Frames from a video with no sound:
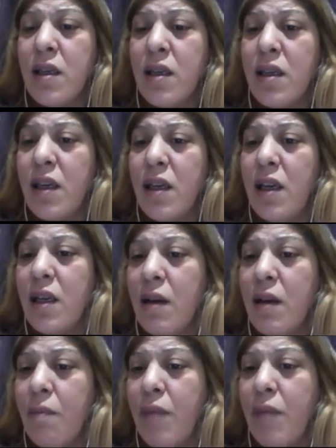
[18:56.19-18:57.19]
in
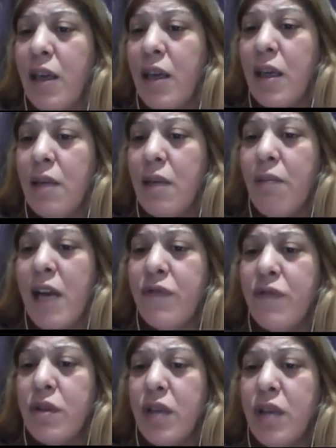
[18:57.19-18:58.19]
B
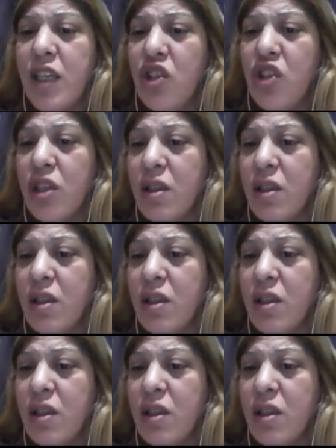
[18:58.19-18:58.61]
bifurcation.